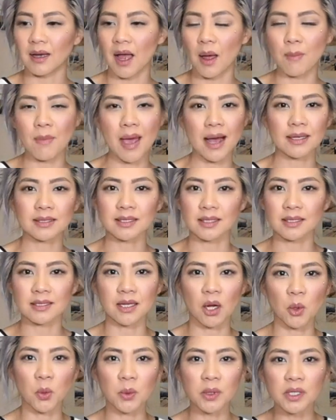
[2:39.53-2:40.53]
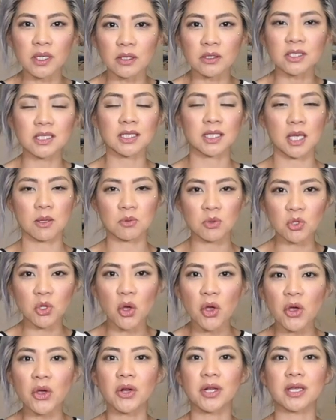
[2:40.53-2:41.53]
a mouse in a wheel just keeps
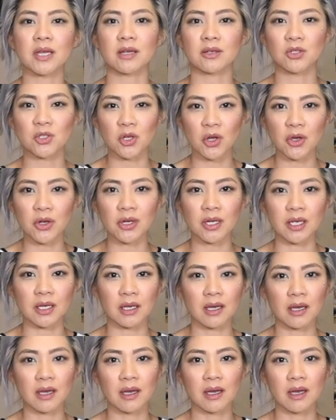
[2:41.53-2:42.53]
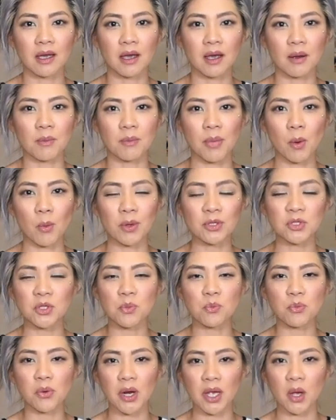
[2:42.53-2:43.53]
turning and turning. But once
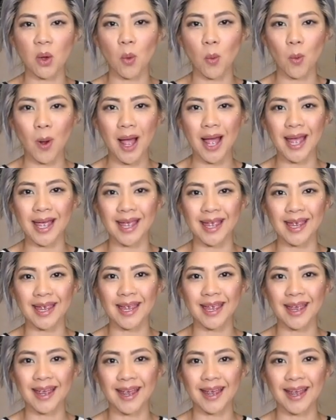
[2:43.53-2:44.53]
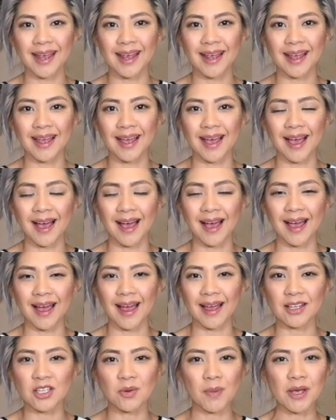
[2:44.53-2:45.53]
you break away
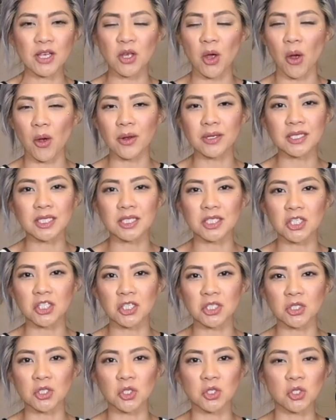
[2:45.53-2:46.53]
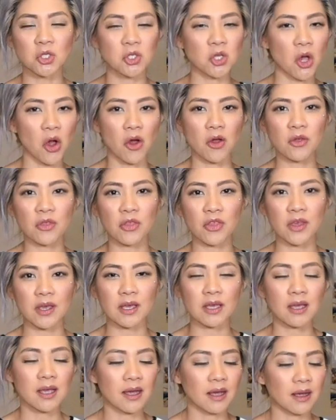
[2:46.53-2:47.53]
and you make your own decisions, you do your own
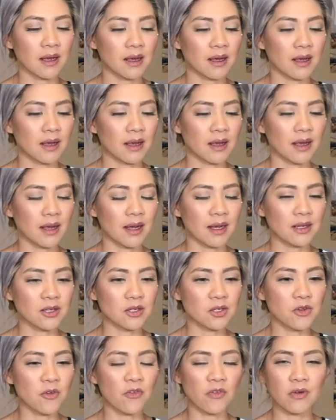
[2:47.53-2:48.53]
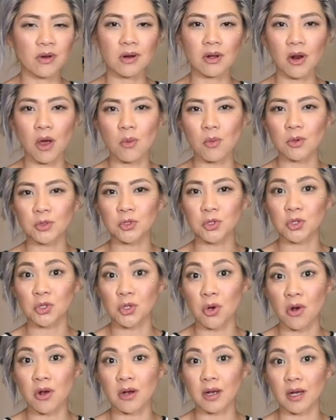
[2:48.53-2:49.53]
thing, you feel a lot more
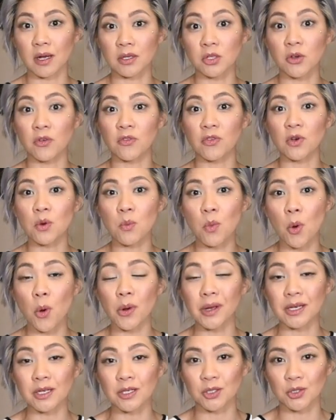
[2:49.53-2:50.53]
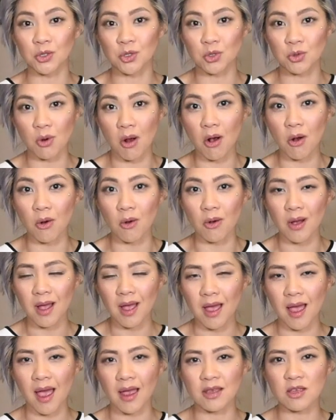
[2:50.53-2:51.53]
stronger, you feel more in control,
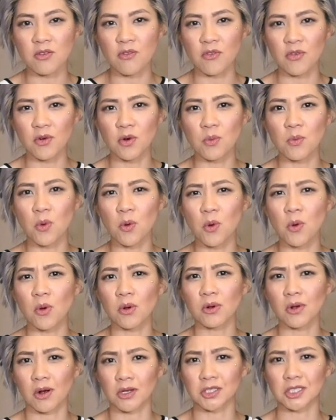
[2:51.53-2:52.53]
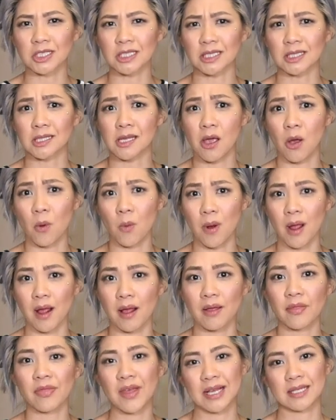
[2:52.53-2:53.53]
and you feel more consciously aware.
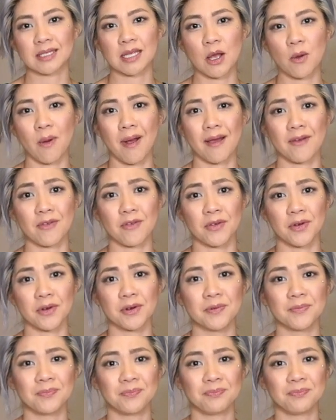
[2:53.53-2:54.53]
That's how I feel.